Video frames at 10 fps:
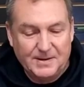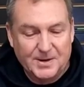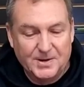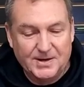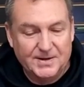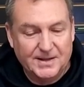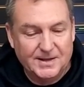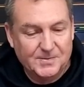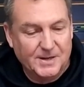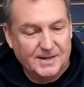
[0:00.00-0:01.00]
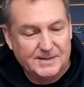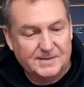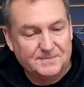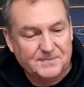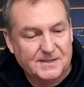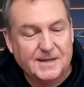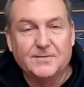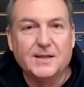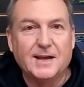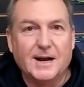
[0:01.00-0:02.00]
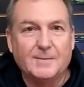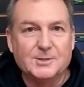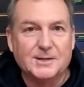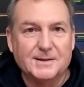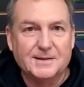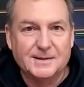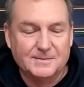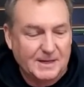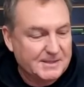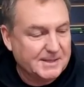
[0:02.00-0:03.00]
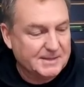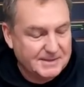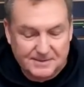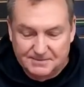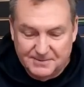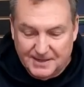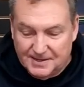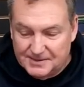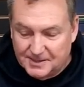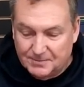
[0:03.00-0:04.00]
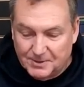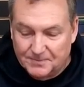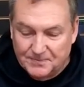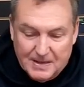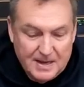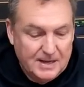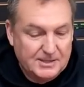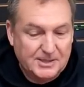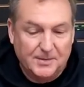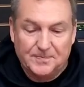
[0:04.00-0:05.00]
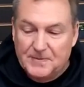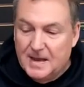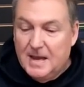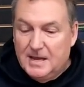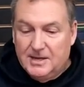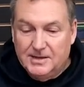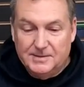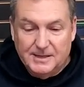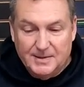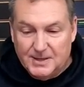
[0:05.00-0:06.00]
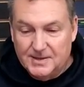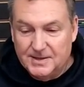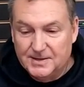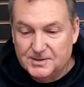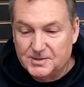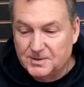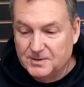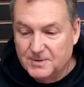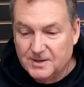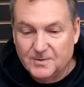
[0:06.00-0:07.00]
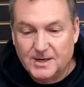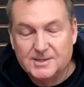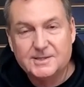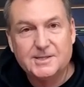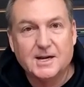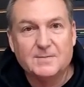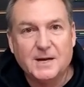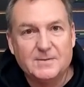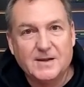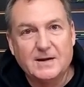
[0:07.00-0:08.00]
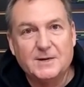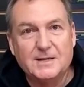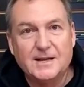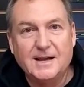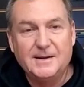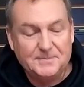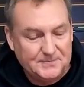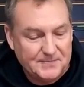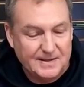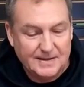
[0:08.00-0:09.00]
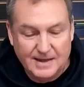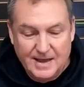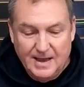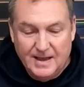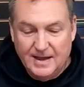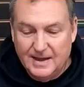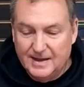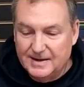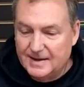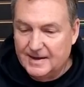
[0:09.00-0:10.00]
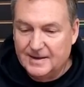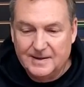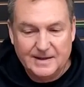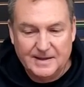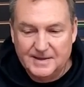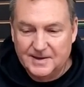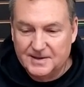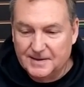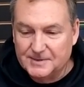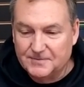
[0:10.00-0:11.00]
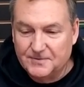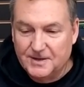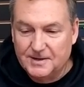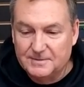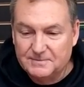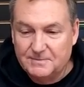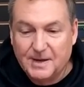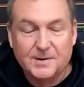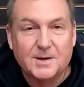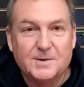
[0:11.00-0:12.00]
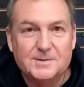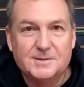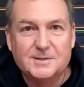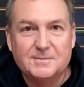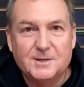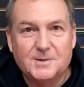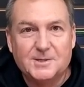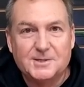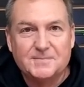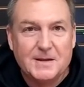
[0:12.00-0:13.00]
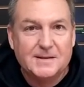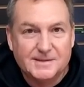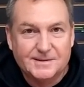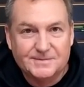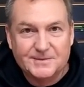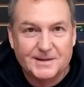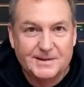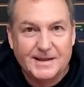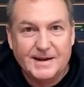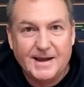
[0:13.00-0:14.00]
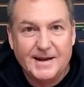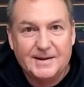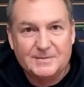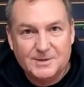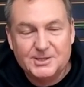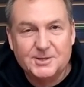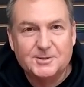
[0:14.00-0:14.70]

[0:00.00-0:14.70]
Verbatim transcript: coating your lead weights definitely an option and, and makes things kind of simple. So you can come on here in the store in Woodland, Washington, check them out. We've got them online. And uh, I think you'll have some fun powder coating some lures. So get at it and be sure to